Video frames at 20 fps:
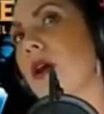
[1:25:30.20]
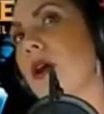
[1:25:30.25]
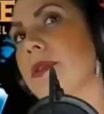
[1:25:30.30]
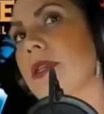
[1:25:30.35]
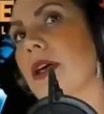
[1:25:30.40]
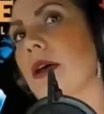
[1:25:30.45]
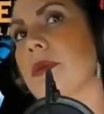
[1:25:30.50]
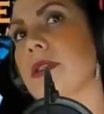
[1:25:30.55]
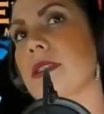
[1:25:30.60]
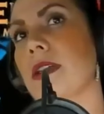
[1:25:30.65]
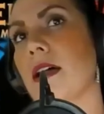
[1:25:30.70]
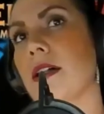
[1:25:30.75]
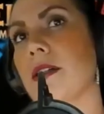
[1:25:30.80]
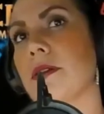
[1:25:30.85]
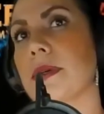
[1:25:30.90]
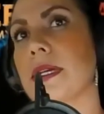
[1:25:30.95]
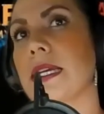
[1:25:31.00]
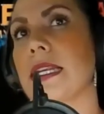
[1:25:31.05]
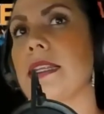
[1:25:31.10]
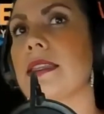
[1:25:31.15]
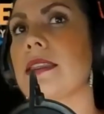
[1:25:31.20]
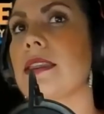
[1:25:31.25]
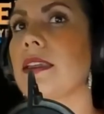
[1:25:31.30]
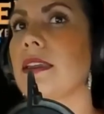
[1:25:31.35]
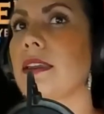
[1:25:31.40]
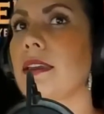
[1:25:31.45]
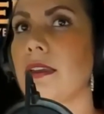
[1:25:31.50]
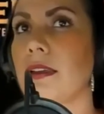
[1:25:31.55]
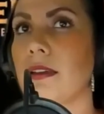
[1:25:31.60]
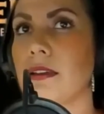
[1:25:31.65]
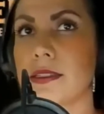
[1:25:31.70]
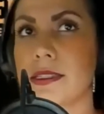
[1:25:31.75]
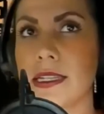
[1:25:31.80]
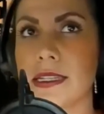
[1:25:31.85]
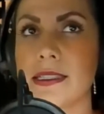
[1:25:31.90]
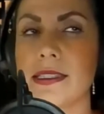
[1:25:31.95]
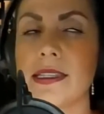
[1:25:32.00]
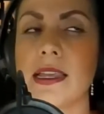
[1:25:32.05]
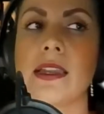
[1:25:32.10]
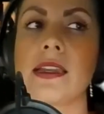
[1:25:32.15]
Zombie's Halloween, and then
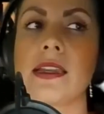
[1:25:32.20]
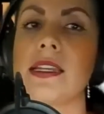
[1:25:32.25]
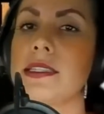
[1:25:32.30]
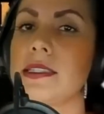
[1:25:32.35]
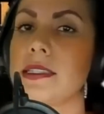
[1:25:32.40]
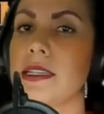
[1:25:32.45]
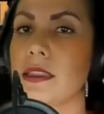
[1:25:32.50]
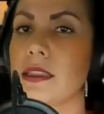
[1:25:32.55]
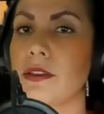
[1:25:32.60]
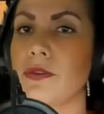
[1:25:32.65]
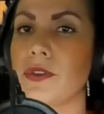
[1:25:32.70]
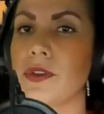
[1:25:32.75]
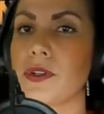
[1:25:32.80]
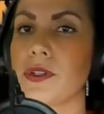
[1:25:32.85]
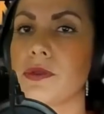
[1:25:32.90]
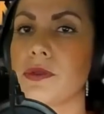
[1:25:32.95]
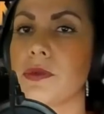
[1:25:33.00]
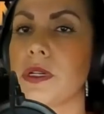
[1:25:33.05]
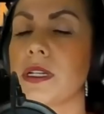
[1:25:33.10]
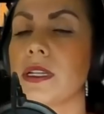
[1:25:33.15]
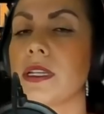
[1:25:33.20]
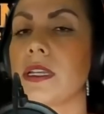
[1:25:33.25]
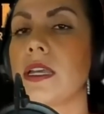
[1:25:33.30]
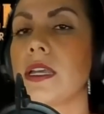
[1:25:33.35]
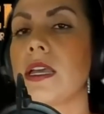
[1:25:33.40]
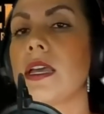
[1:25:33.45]
since then he's seen the first one.